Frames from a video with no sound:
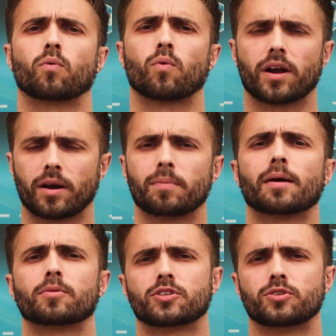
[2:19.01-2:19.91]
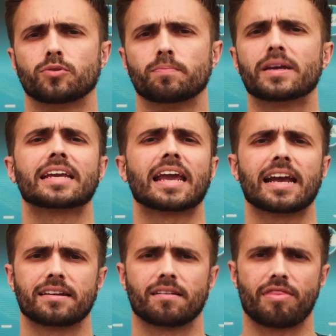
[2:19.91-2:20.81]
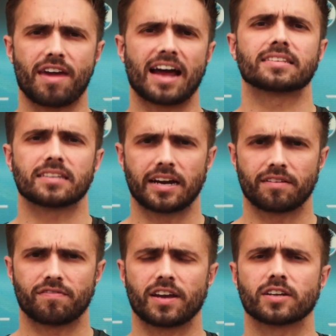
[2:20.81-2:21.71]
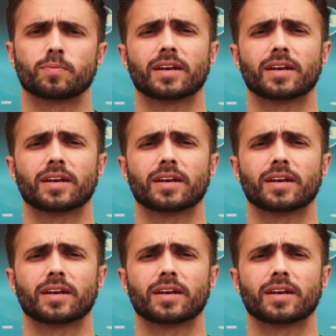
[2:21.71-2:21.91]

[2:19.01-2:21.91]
we're going to be able to mitigate that side of things.